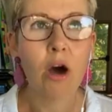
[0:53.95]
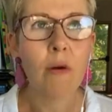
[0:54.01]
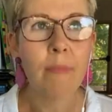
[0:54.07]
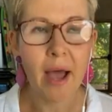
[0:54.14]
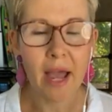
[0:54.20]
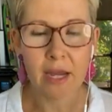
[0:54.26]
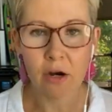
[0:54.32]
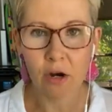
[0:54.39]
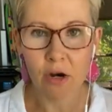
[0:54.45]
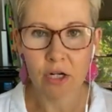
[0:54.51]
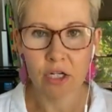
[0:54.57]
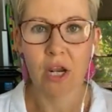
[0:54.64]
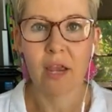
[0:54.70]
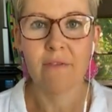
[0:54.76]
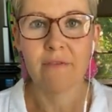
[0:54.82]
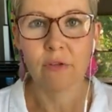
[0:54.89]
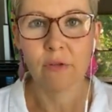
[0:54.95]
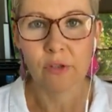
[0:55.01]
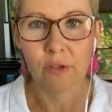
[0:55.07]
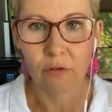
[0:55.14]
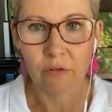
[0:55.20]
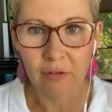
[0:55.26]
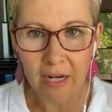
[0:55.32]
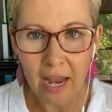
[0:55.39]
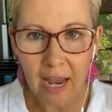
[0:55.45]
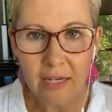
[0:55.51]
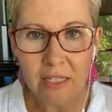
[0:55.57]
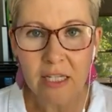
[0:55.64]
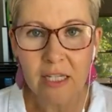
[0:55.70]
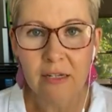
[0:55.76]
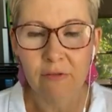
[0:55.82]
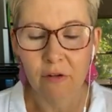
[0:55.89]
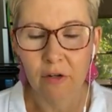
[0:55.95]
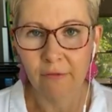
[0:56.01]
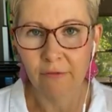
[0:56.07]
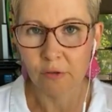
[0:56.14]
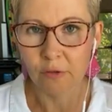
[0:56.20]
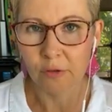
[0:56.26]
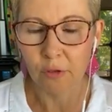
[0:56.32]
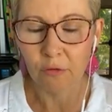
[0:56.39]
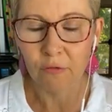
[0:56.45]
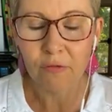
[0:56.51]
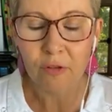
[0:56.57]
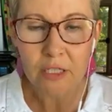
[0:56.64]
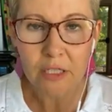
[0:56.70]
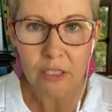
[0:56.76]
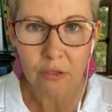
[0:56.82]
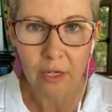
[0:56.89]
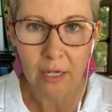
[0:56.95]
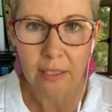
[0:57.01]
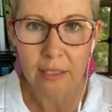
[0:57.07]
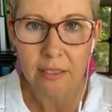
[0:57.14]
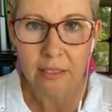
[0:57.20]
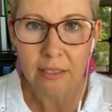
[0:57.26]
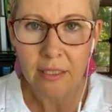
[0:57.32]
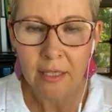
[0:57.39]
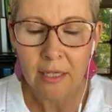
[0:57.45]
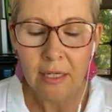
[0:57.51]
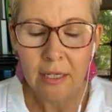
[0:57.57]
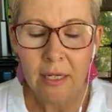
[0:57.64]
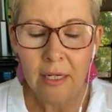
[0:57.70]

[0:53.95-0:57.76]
oh my gosh, I feel so reactive, or I feel so frustrated.